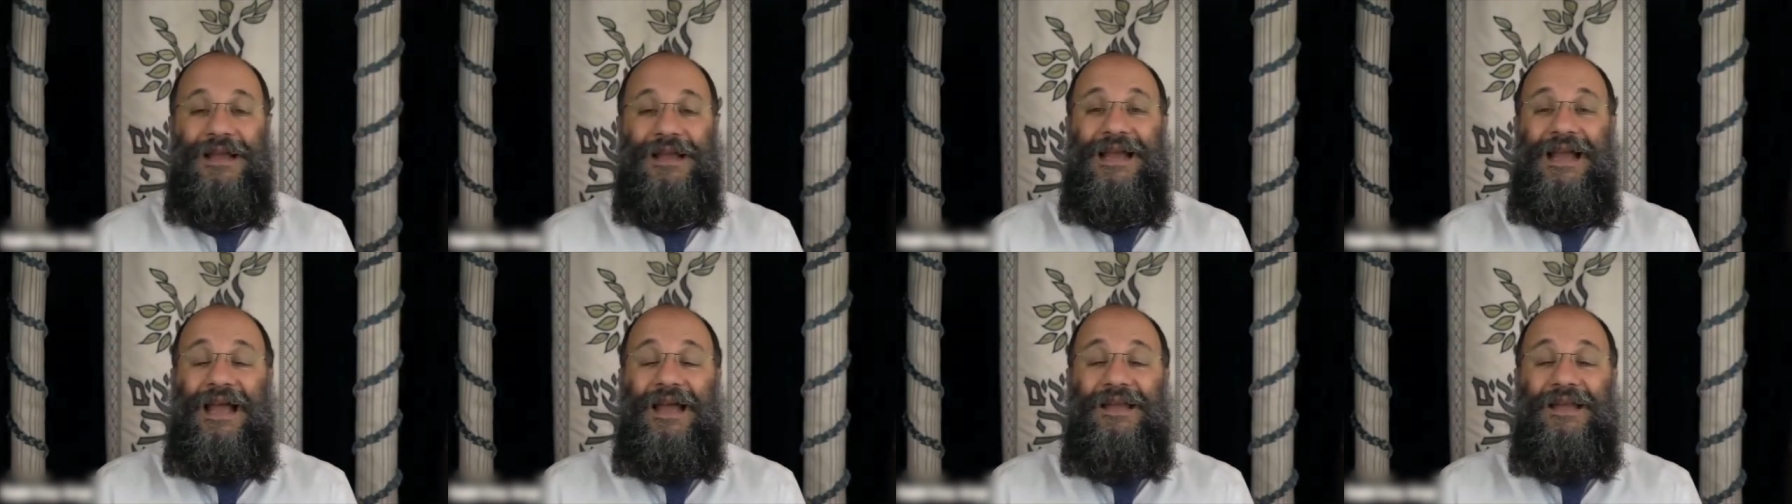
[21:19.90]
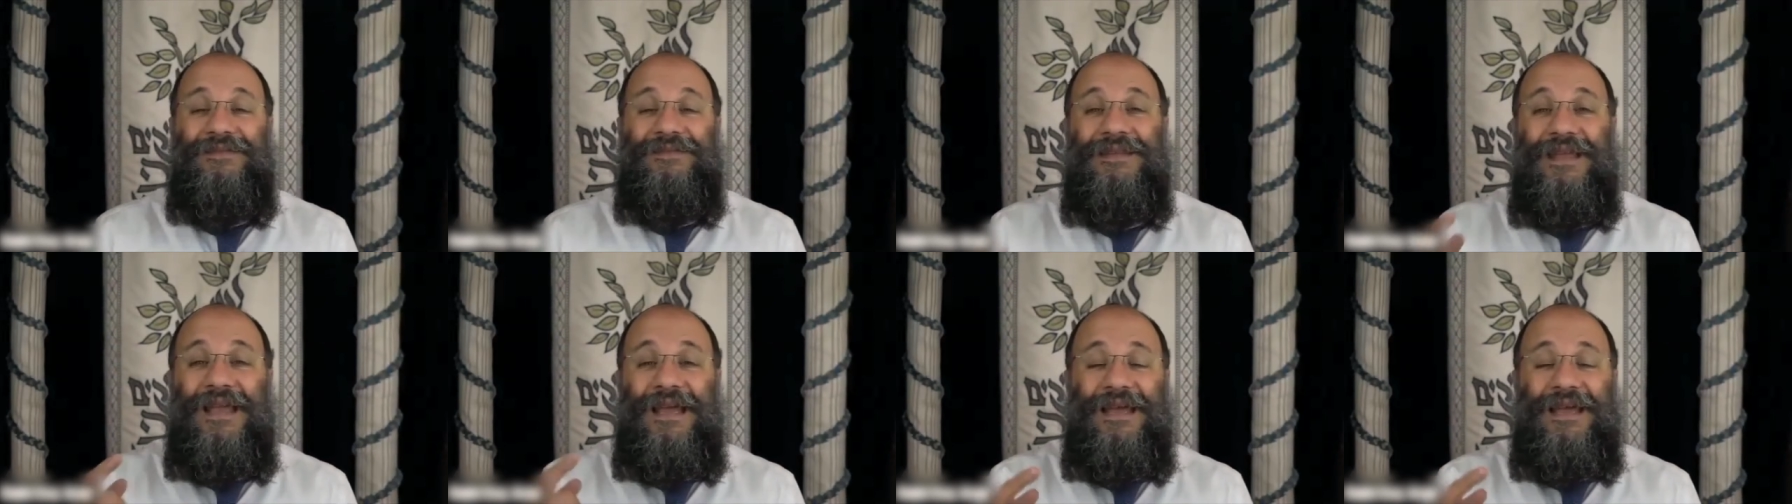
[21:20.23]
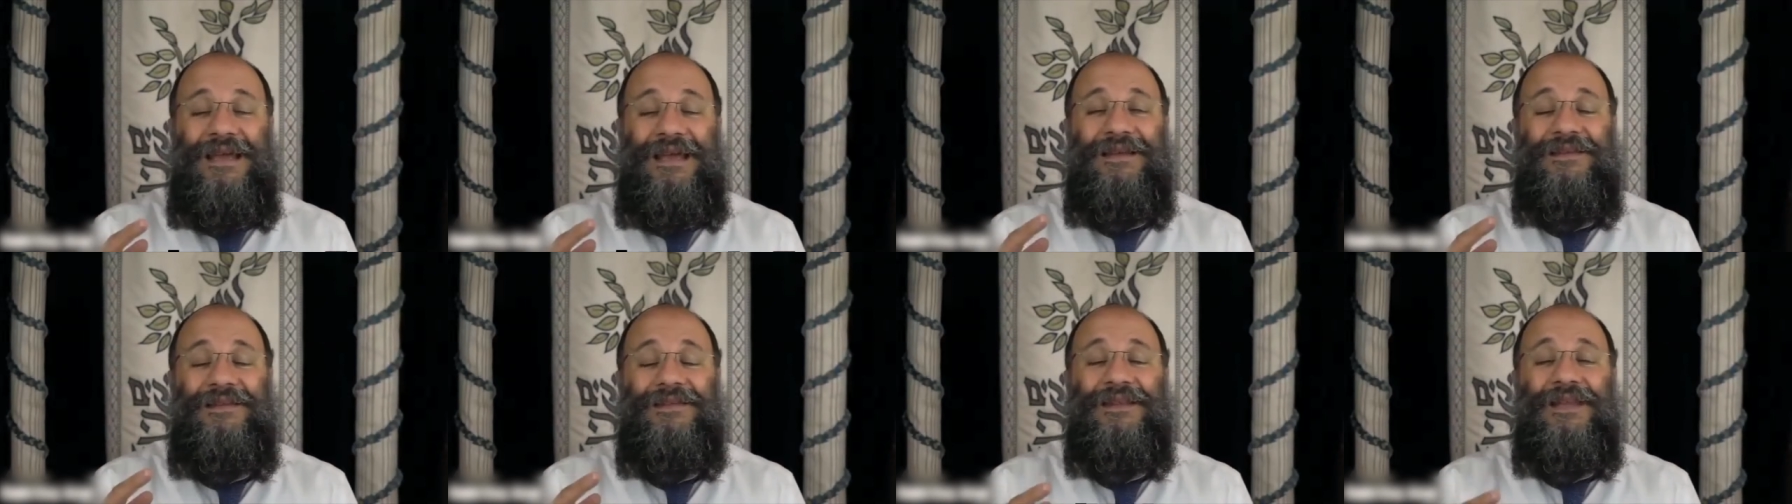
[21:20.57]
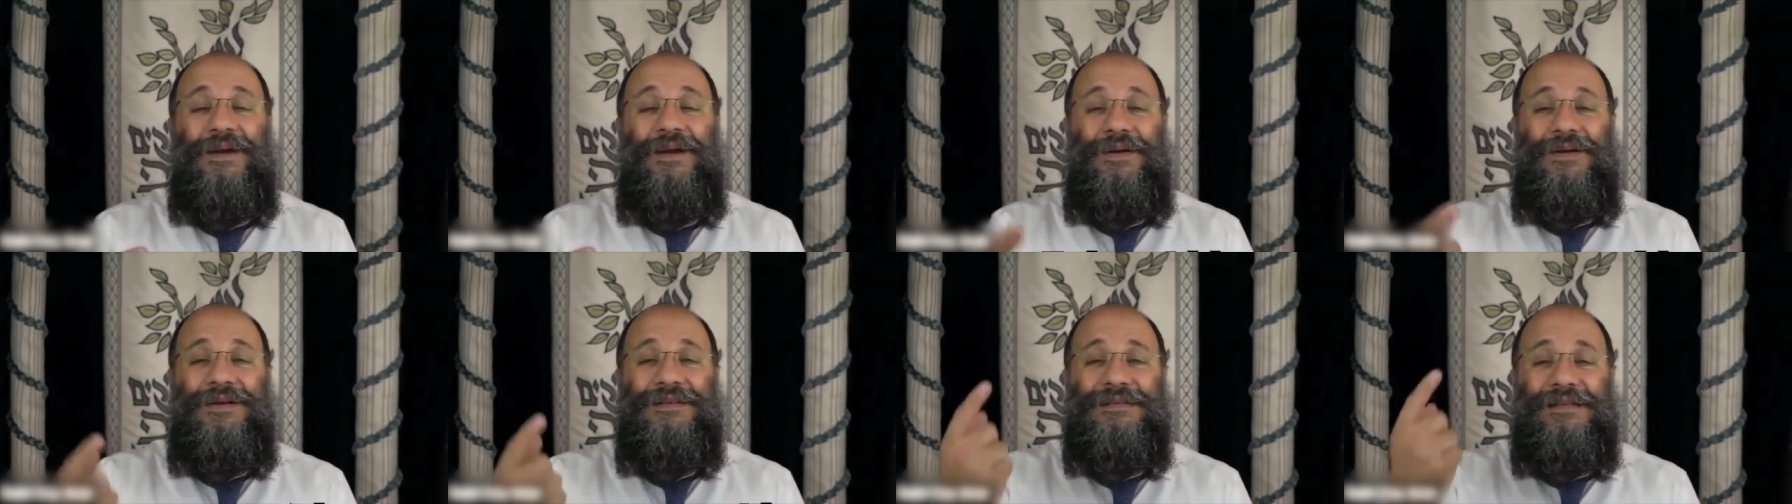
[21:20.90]
And then
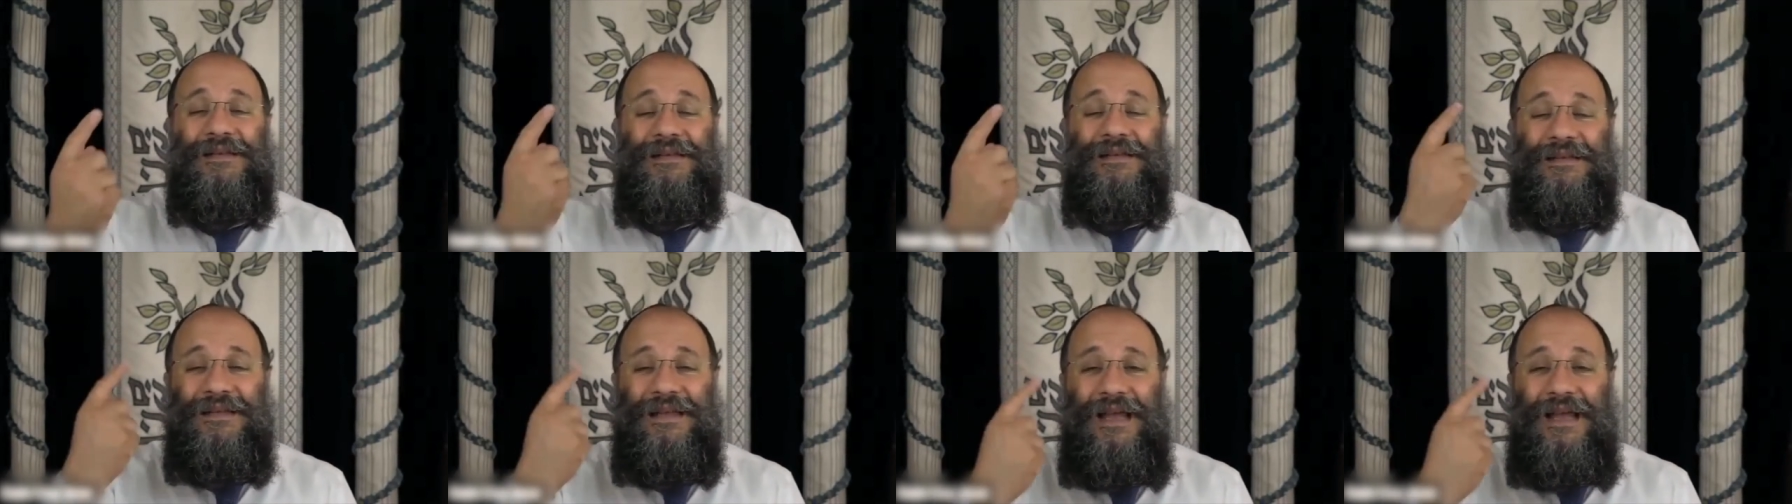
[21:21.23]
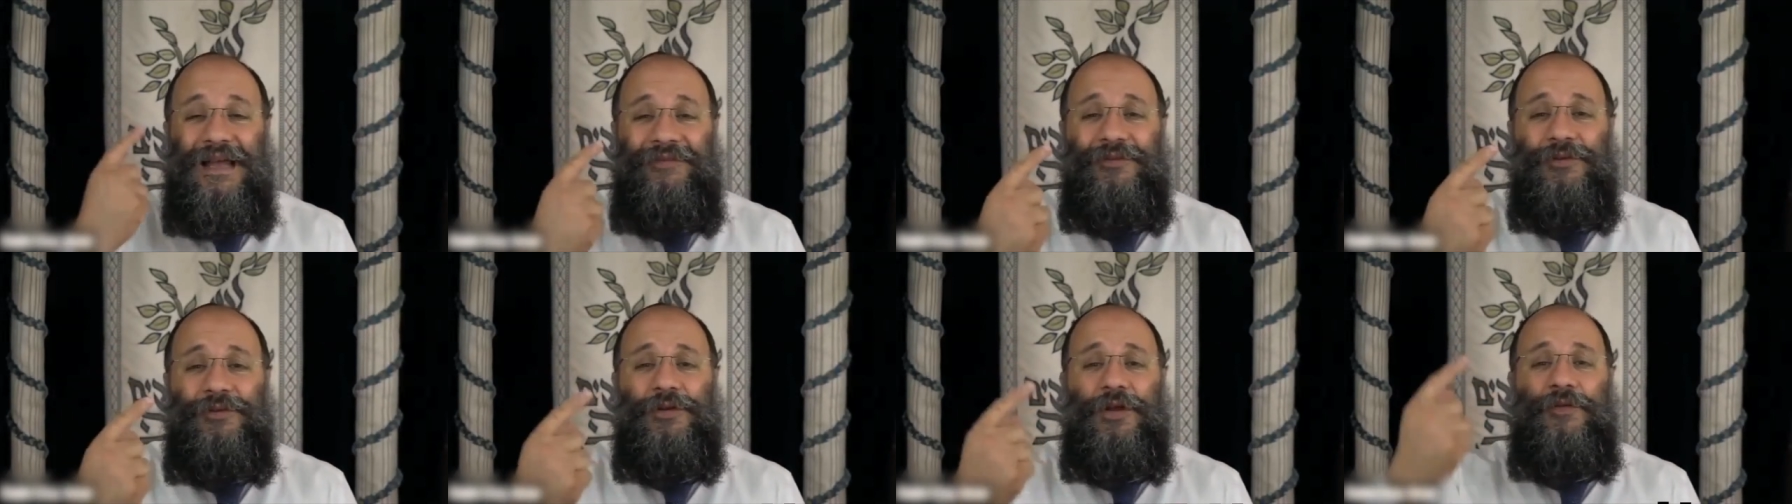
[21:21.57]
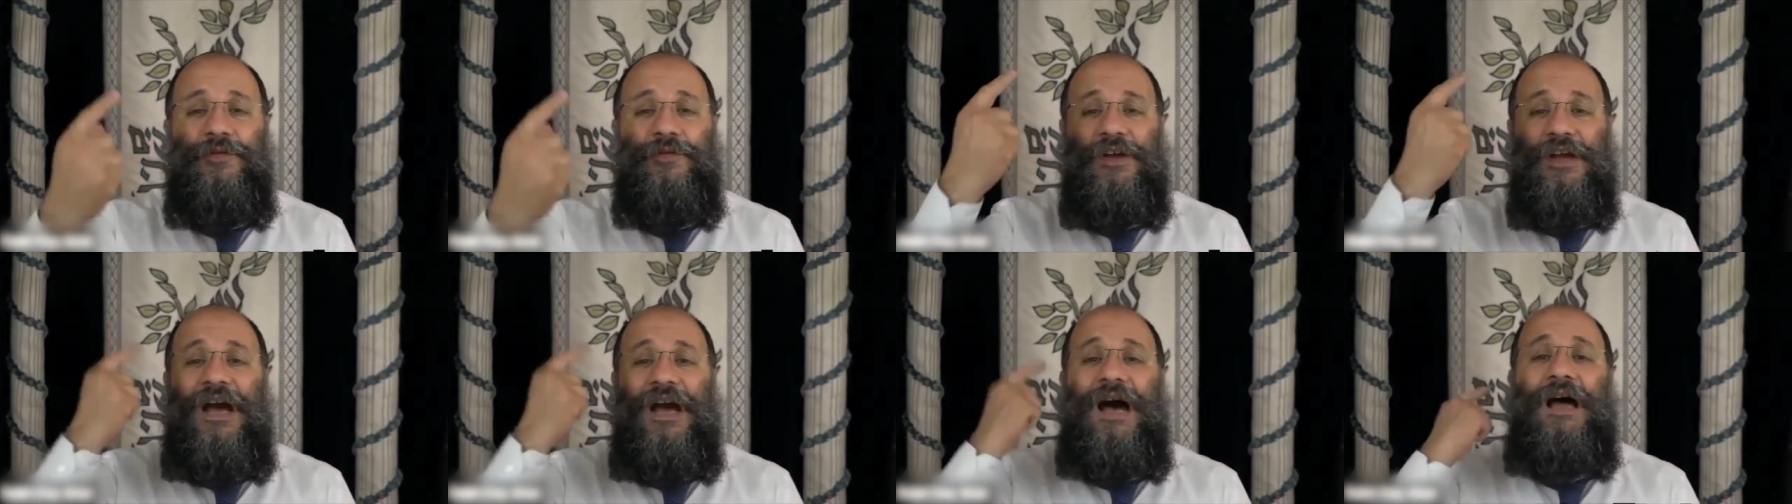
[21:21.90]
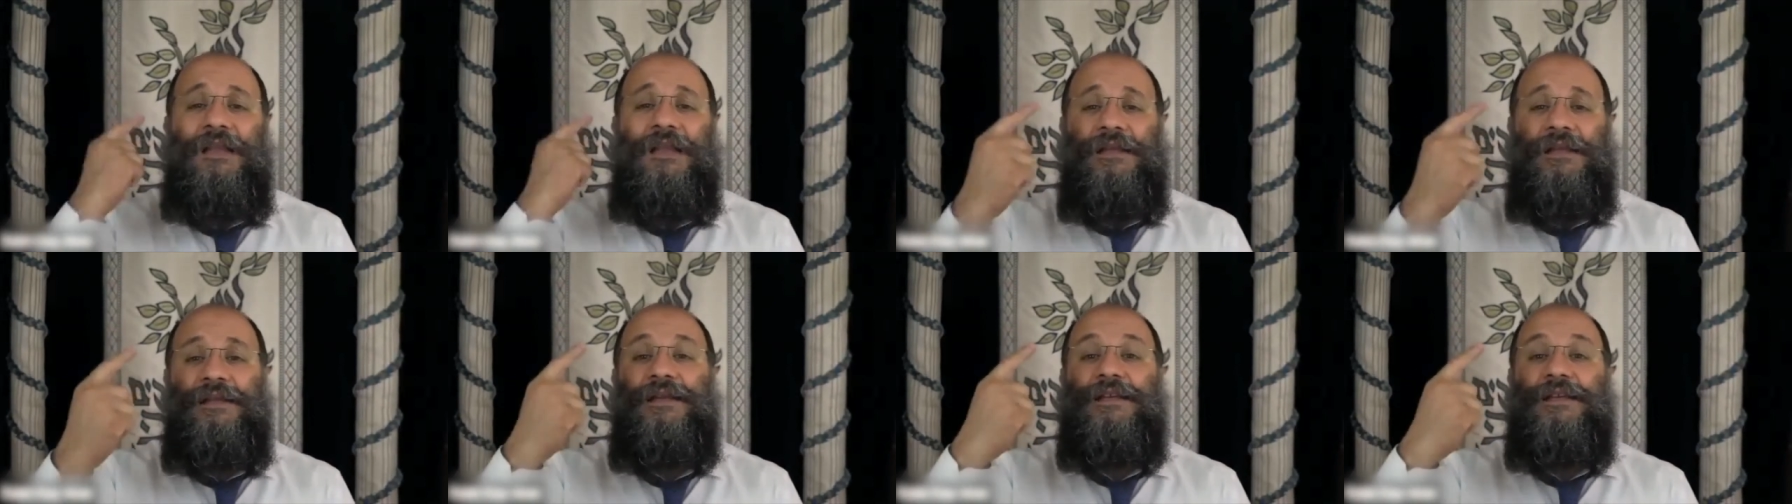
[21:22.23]
there is a level of
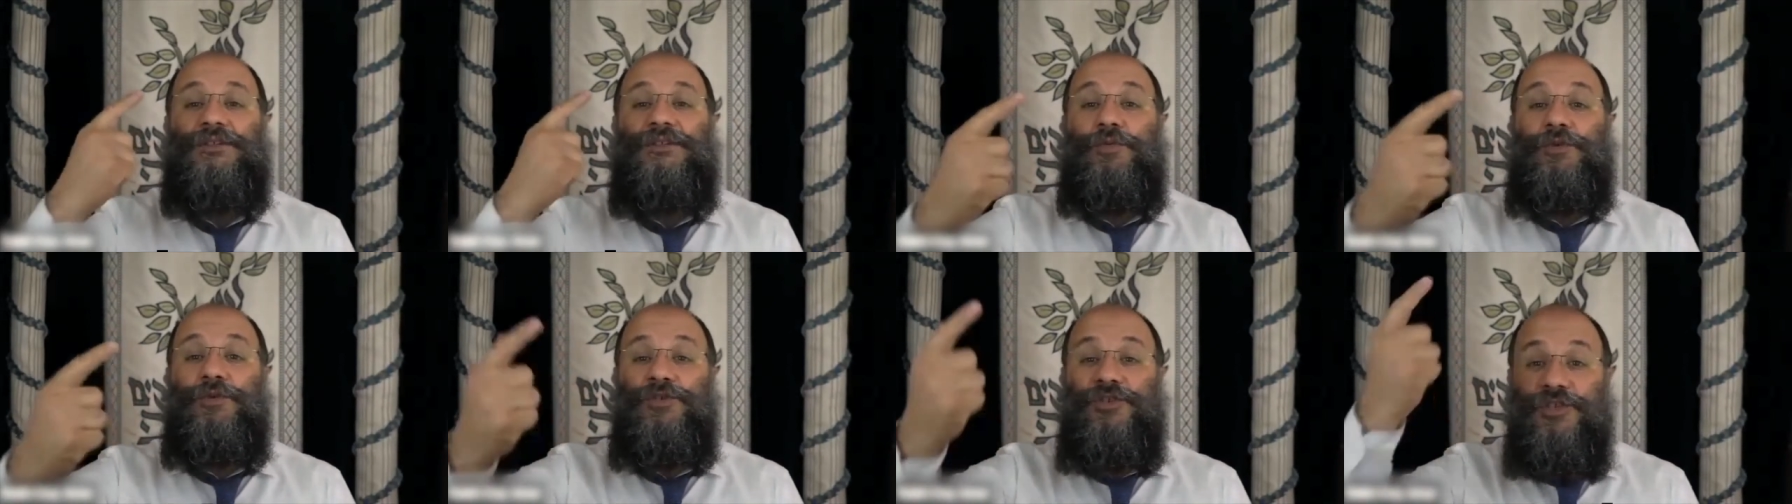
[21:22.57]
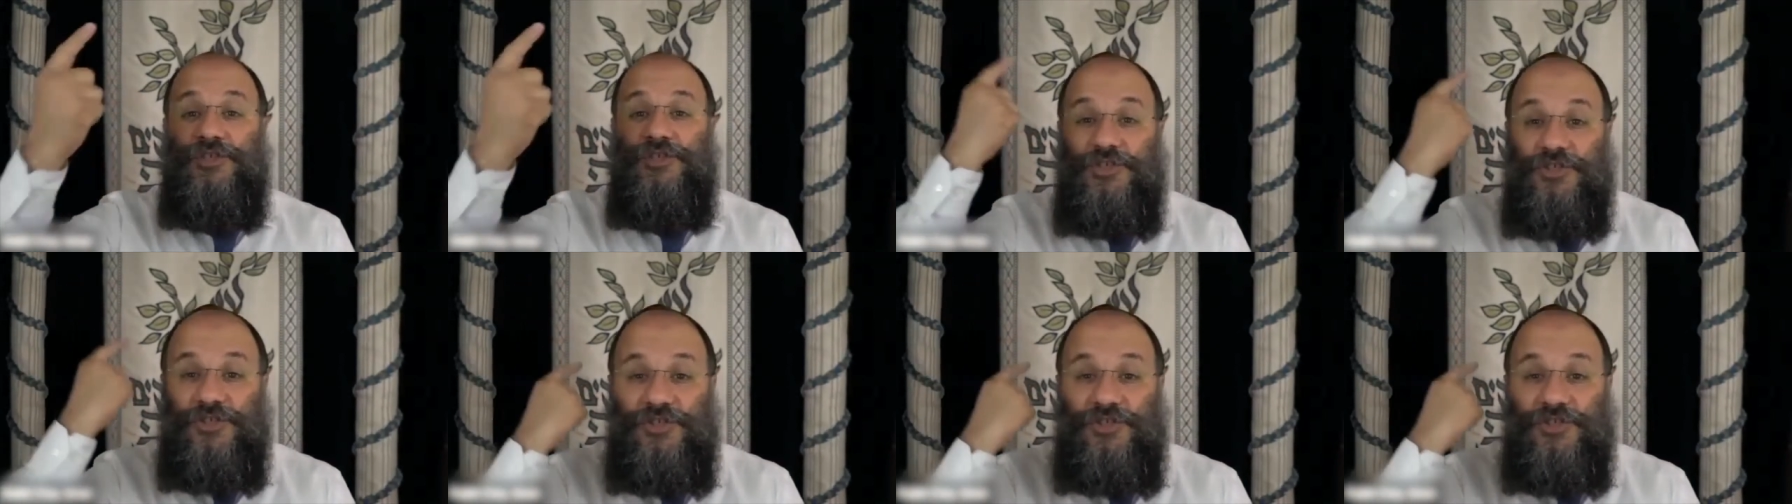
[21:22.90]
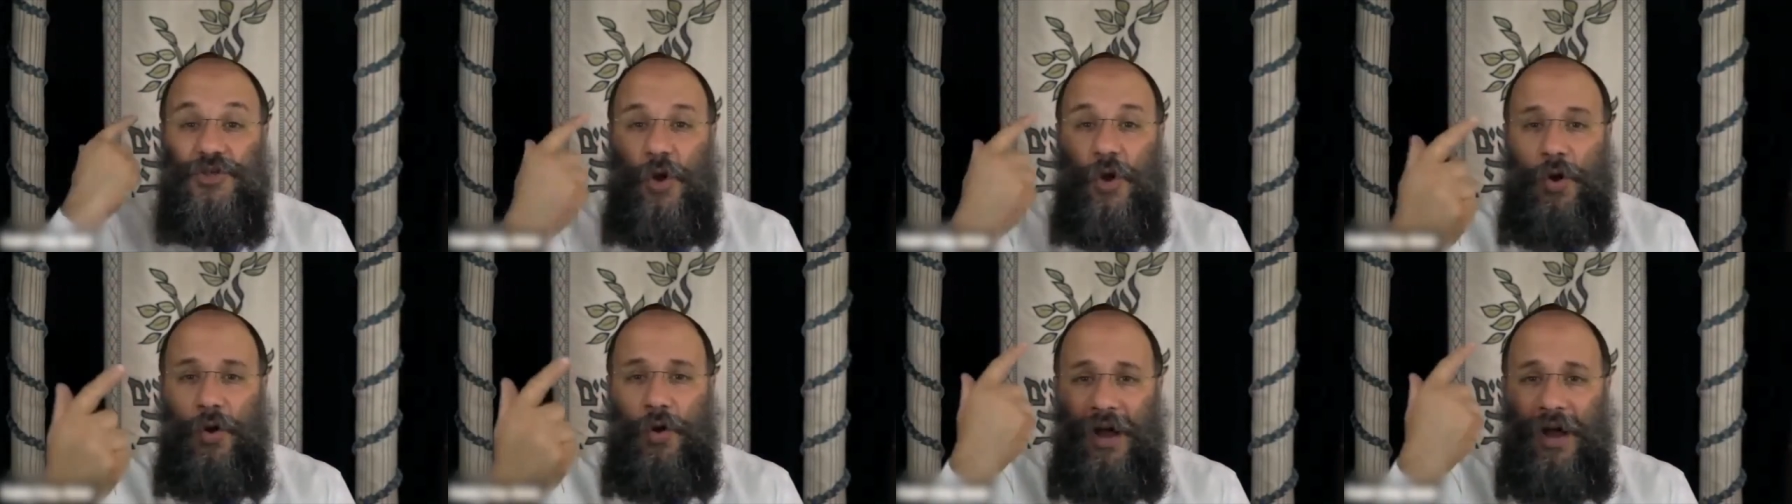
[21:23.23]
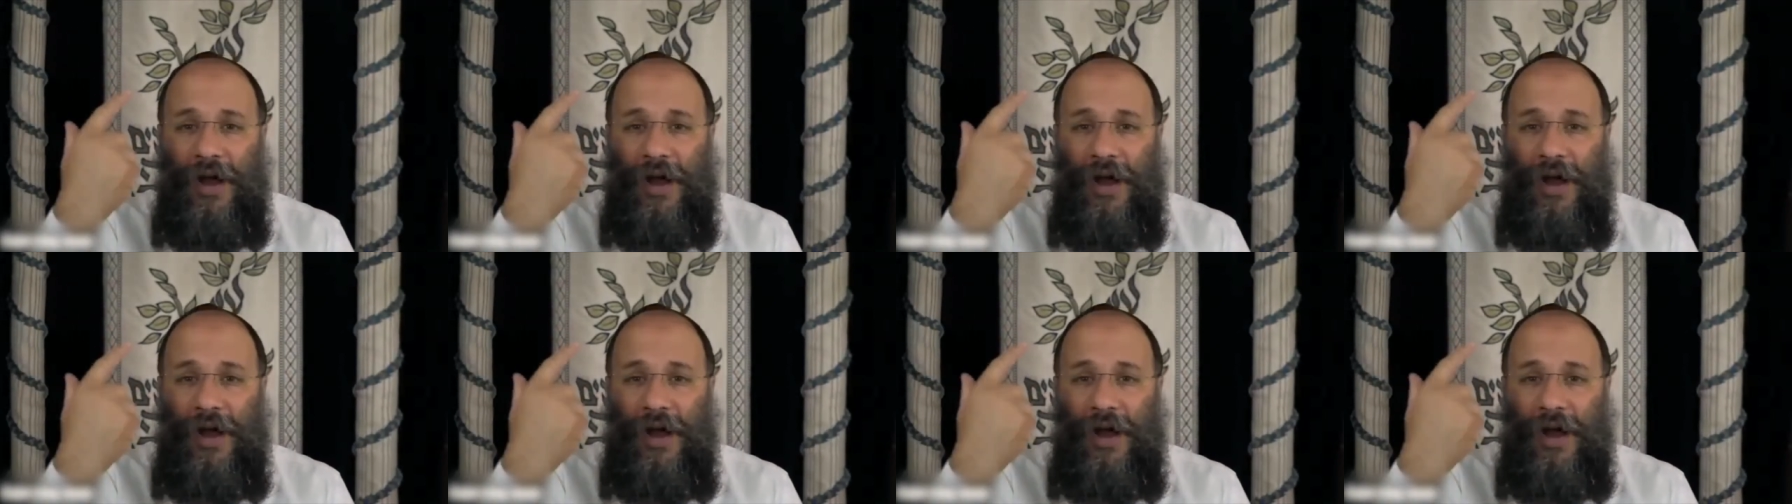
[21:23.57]
godliness which is so